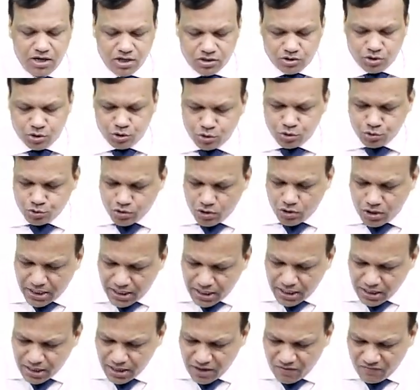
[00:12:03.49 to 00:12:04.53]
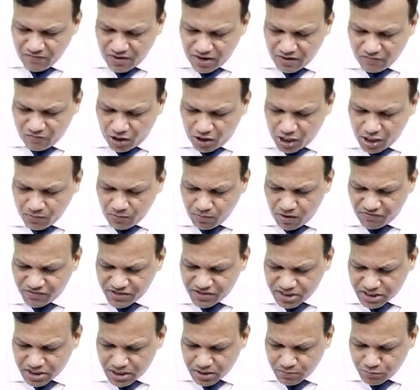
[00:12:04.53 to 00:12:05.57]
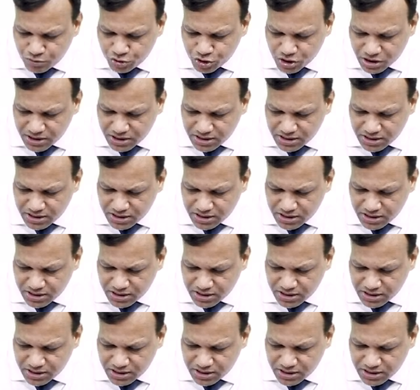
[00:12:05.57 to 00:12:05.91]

So usually when volume of distribution